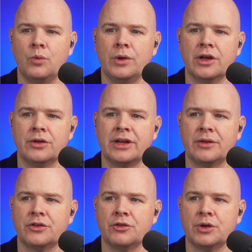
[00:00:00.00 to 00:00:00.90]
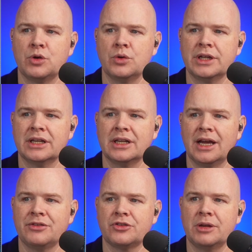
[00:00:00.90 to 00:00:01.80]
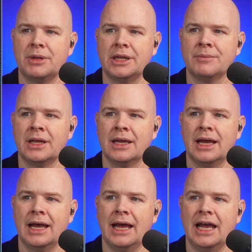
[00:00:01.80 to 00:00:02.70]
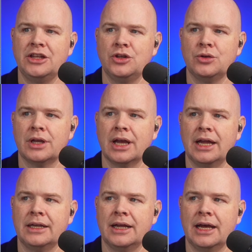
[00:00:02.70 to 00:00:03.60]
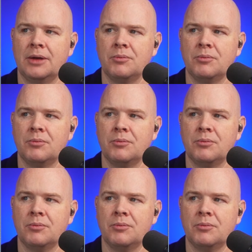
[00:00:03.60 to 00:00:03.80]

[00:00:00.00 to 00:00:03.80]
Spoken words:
we go down to the recording and live streaming. You can